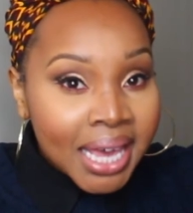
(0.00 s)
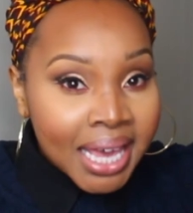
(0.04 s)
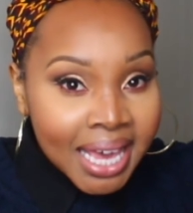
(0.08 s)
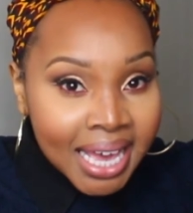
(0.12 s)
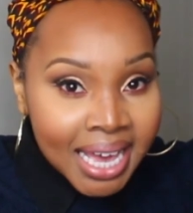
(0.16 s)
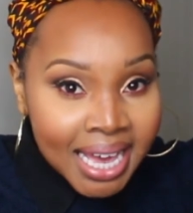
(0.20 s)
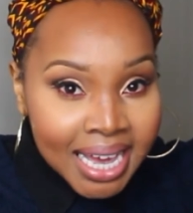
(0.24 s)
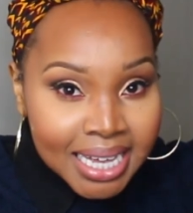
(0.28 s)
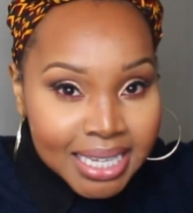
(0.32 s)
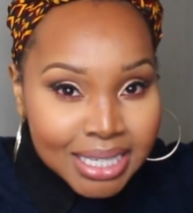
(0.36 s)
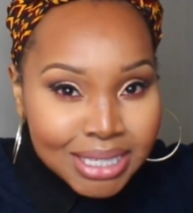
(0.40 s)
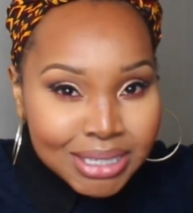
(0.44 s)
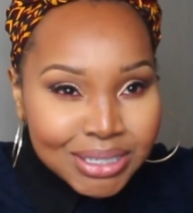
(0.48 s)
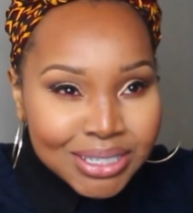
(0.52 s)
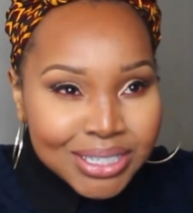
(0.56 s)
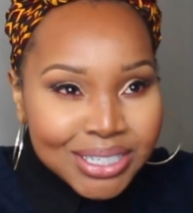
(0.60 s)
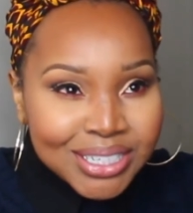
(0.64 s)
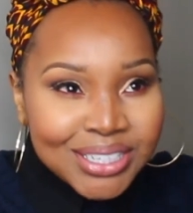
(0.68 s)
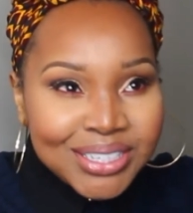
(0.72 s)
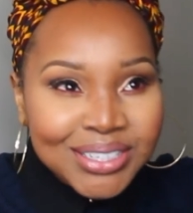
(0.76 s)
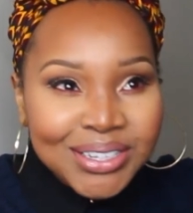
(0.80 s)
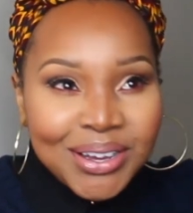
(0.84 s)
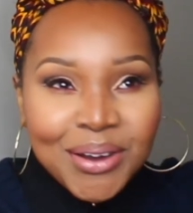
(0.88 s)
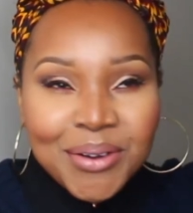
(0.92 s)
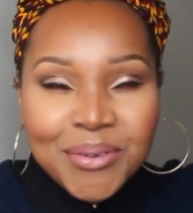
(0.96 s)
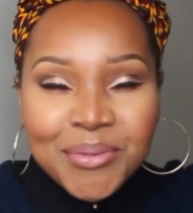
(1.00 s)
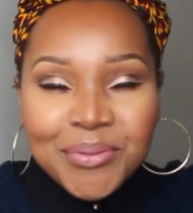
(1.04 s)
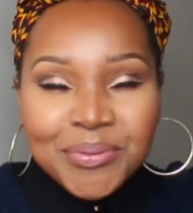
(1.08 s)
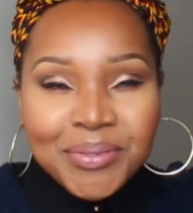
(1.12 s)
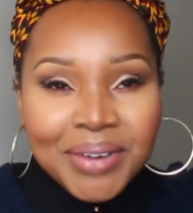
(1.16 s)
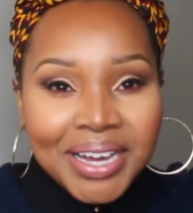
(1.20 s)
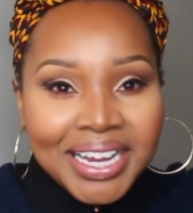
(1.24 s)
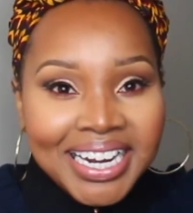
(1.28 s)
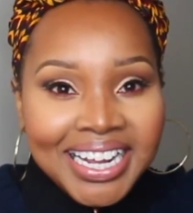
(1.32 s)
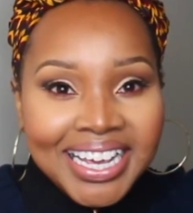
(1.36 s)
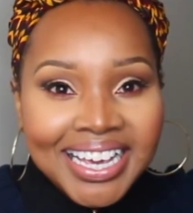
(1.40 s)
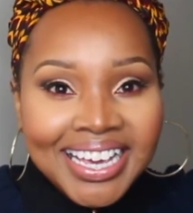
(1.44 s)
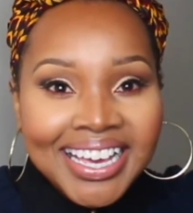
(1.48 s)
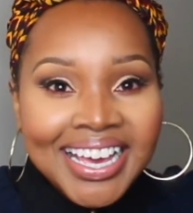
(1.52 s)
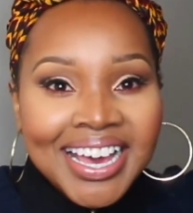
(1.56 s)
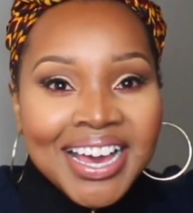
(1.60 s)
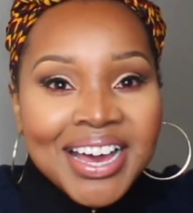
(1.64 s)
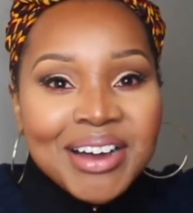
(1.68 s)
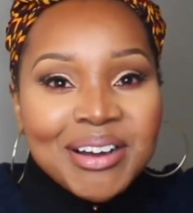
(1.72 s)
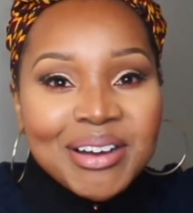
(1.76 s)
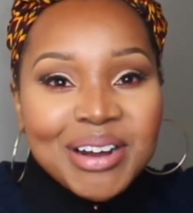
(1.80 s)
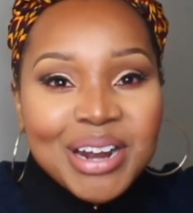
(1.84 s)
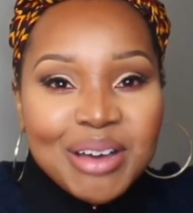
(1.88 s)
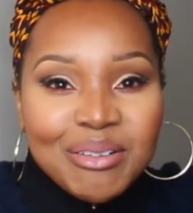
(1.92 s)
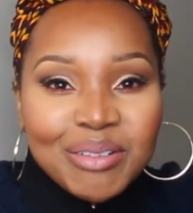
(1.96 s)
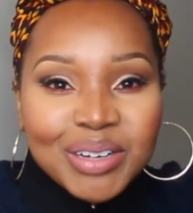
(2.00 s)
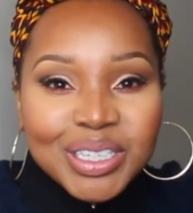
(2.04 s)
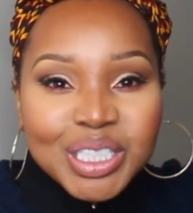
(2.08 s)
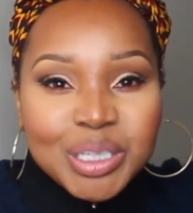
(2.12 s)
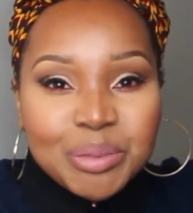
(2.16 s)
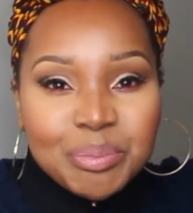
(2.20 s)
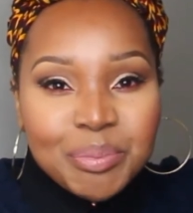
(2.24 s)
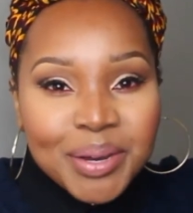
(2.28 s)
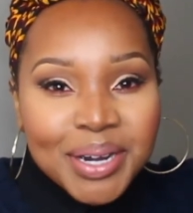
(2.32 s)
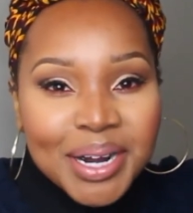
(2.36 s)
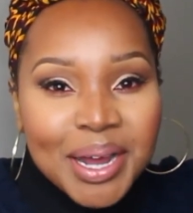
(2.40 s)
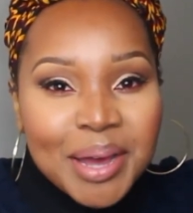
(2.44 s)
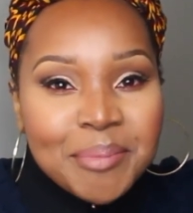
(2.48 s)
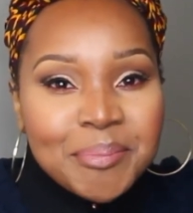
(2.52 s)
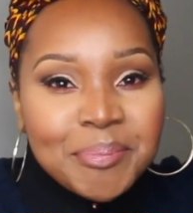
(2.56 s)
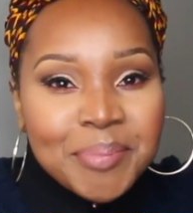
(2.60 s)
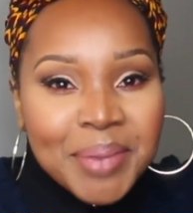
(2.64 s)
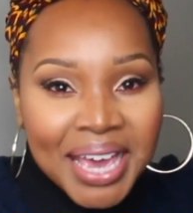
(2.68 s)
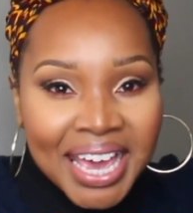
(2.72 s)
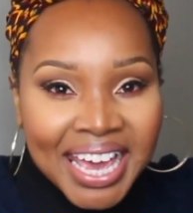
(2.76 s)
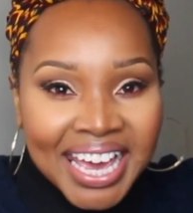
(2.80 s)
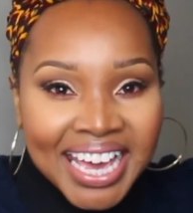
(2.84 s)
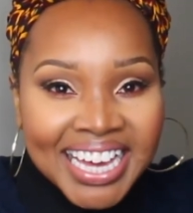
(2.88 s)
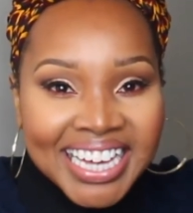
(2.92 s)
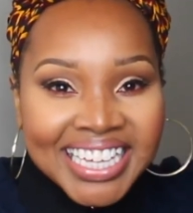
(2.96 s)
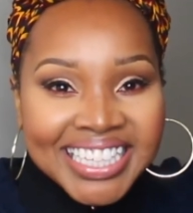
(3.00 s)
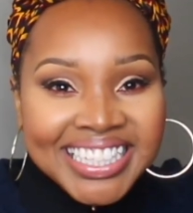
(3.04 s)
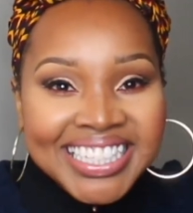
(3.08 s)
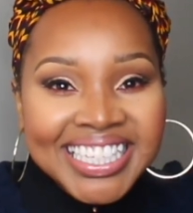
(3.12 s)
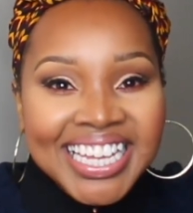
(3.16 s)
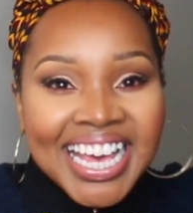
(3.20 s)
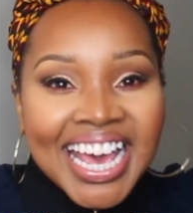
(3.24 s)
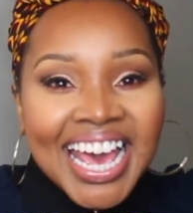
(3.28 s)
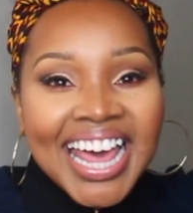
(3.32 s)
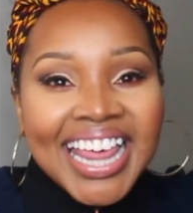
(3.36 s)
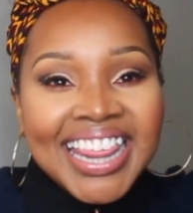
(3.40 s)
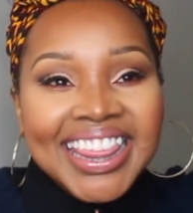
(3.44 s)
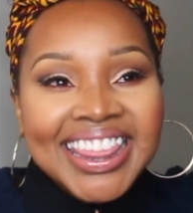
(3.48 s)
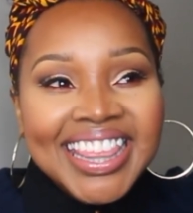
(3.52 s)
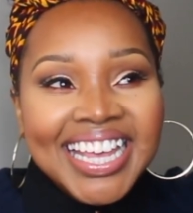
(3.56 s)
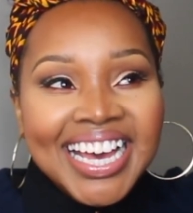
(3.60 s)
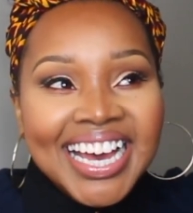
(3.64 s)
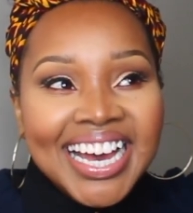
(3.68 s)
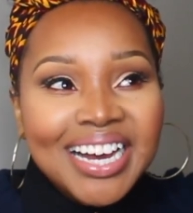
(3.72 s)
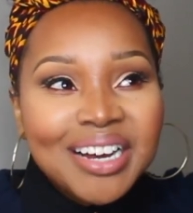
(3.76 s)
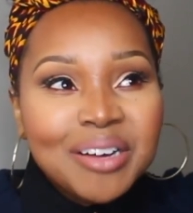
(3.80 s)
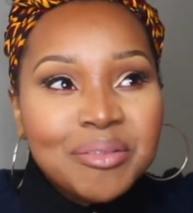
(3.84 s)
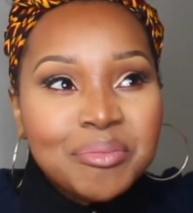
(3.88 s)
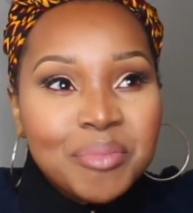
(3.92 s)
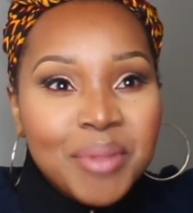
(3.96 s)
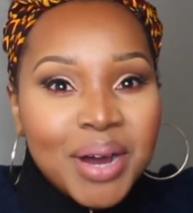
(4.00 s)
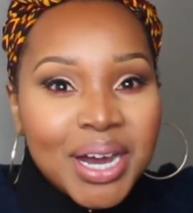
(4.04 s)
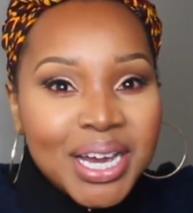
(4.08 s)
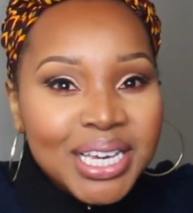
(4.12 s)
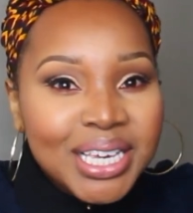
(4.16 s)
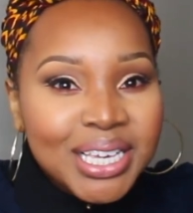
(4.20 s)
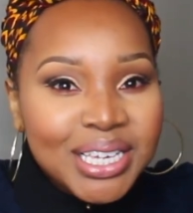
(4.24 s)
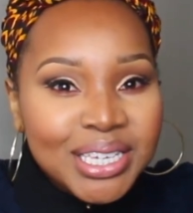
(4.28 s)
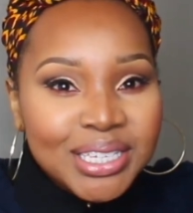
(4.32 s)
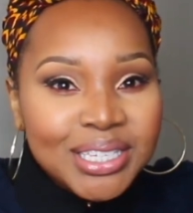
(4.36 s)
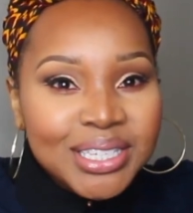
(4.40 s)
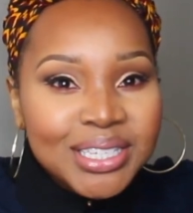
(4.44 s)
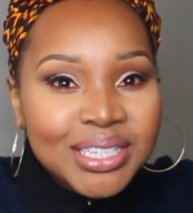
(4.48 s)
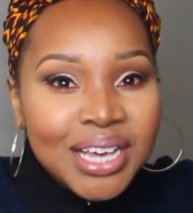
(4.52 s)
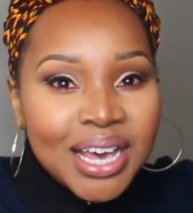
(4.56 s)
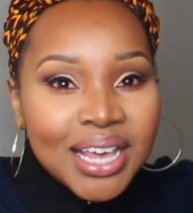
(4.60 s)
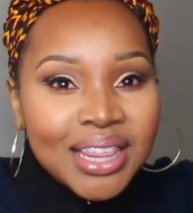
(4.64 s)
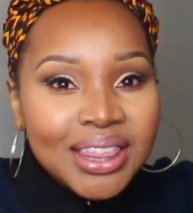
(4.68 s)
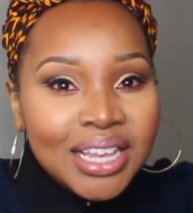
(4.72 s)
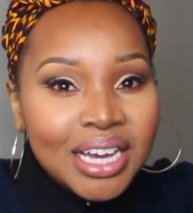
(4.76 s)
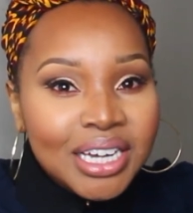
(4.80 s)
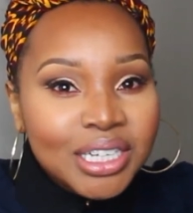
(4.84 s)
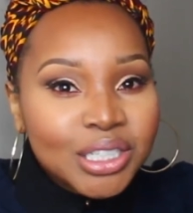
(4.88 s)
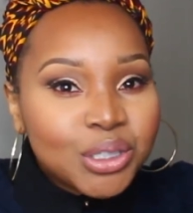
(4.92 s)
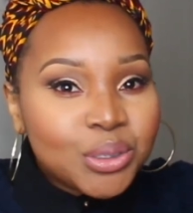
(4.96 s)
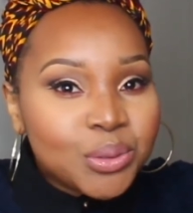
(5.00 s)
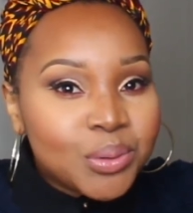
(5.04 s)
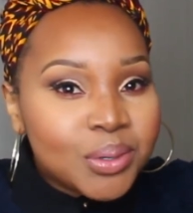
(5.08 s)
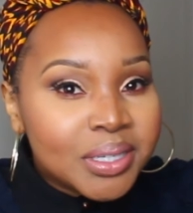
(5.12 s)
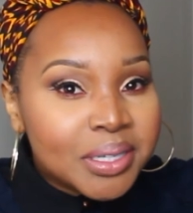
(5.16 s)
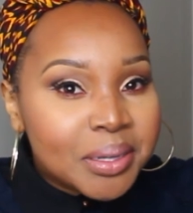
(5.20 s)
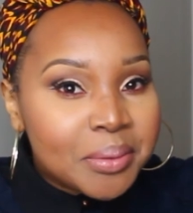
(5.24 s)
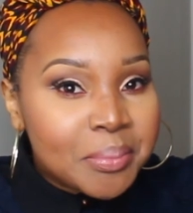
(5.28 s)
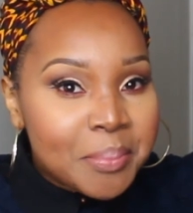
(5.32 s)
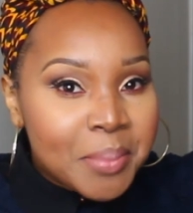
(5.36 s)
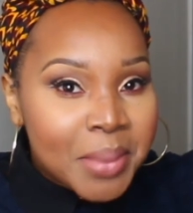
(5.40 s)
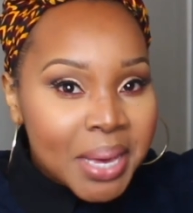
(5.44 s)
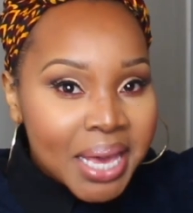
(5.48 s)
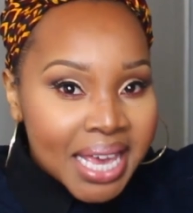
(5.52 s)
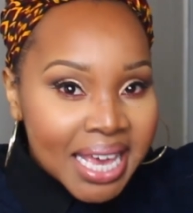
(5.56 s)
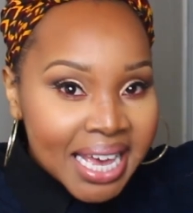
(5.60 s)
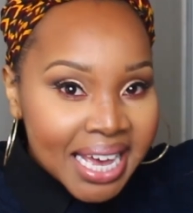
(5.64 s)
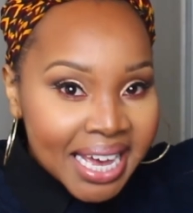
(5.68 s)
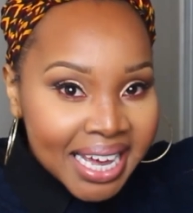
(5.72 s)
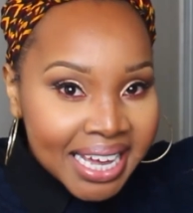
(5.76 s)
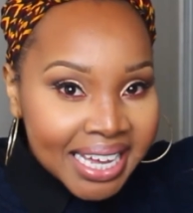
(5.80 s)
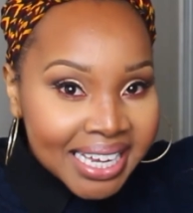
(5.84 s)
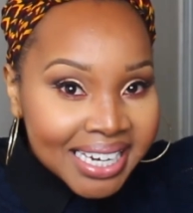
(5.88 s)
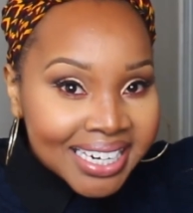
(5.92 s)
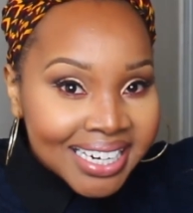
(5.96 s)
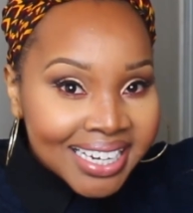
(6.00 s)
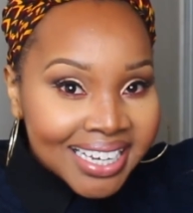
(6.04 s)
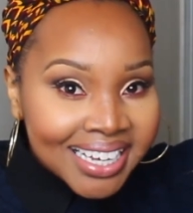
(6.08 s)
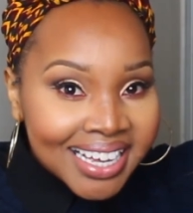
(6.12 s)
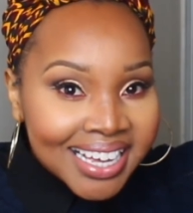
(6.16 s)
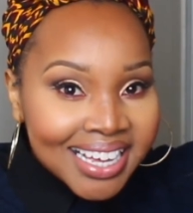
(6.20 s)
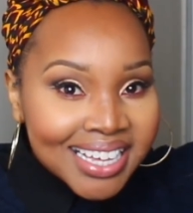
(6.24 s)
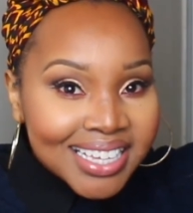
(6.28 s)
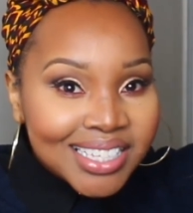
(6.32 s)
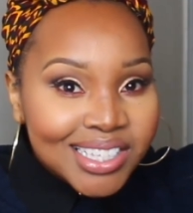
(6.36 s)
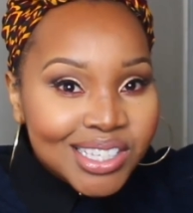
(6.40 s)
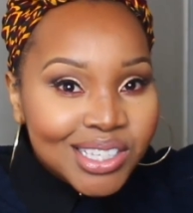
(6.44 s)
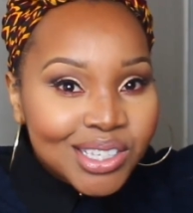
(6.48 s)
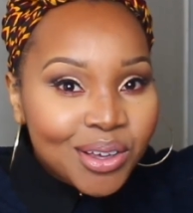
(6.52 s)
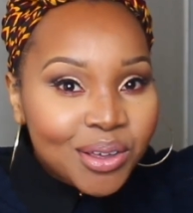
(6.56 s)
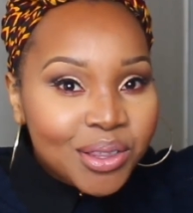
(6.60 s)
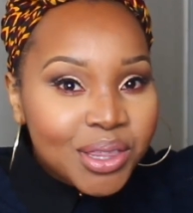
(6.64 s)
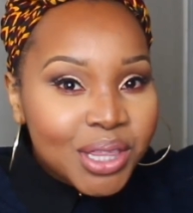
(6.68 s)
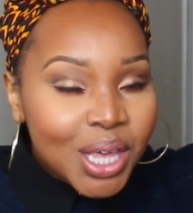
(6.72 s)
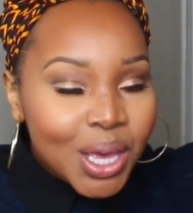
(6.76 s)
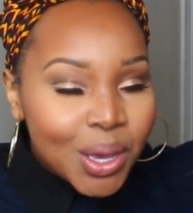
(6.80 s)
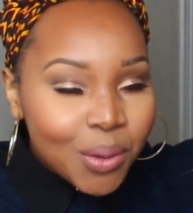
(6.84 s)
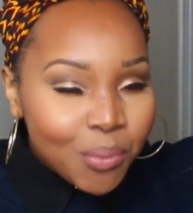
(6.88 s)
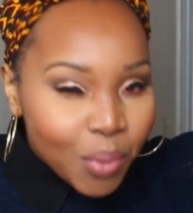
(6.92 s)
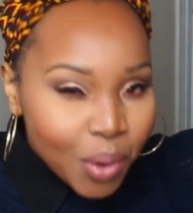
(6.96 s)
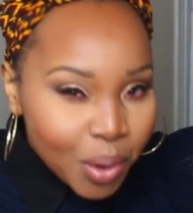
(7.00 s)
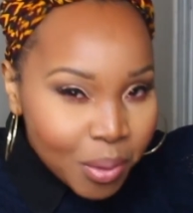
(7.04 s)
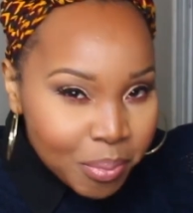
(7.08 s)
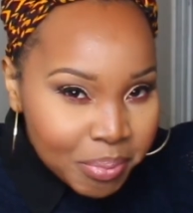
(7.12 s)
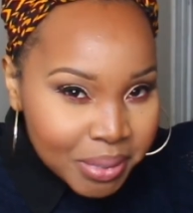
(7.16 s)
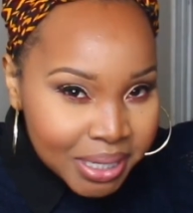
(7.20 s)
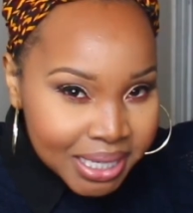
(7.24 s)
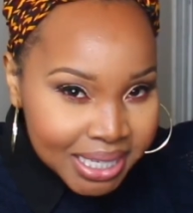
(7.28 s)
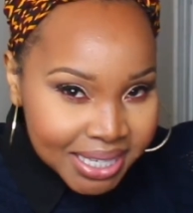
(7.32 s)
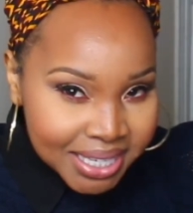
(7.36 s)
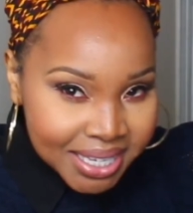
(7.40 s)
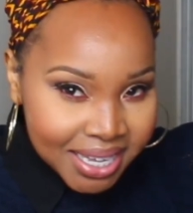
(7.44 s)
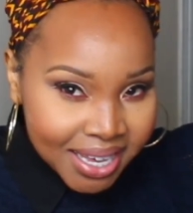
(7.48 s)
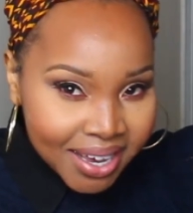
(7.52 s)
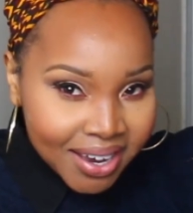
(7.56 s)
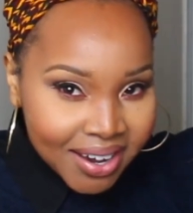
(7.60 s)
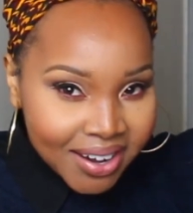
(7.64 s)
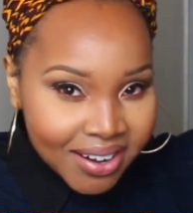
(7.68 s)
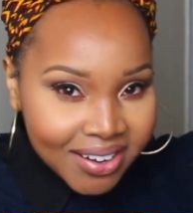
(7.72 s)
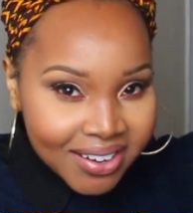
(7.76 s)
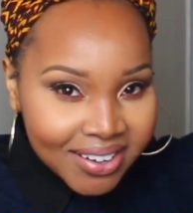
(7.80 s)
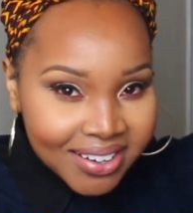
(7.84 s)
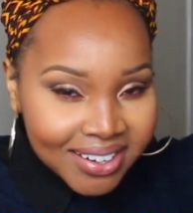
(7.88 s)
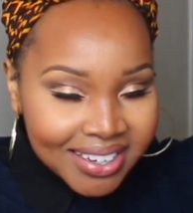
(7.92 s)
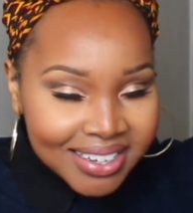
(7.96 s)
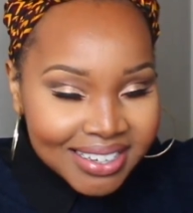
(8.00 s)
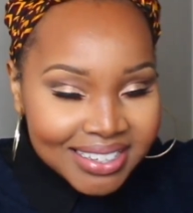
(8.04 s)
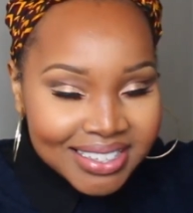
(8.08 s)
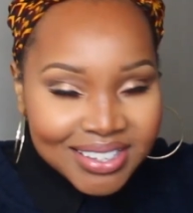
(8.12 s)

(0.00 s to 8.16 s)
pants, which is so funny, whenever she put on pants, the monkeys thought she was a man, so they would be scared.